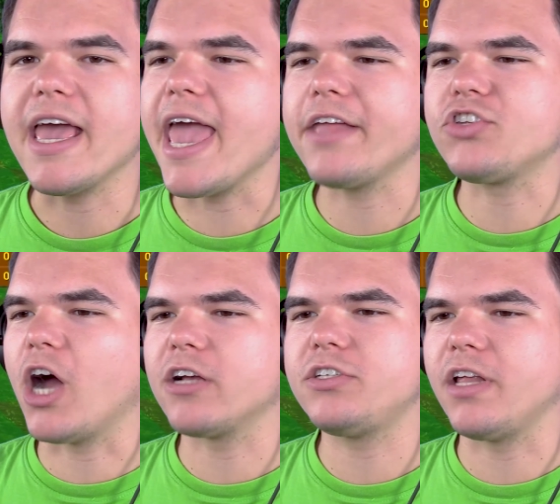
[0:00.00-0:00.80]
I hate no.
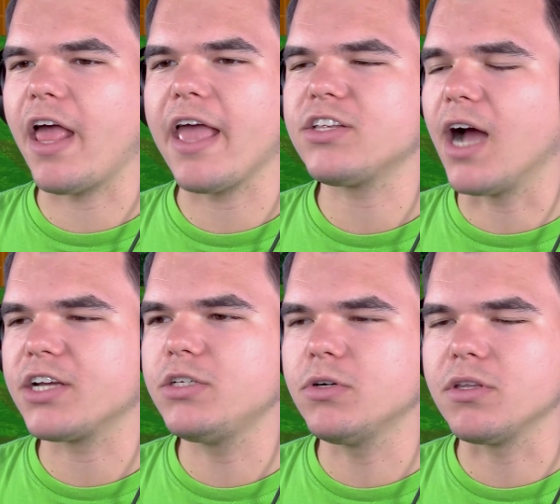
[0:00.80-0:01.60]
Josh today.
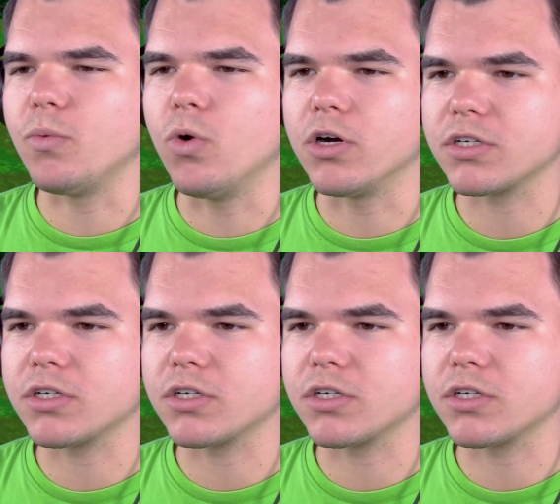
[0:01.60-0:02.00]
Josh, you were the oh.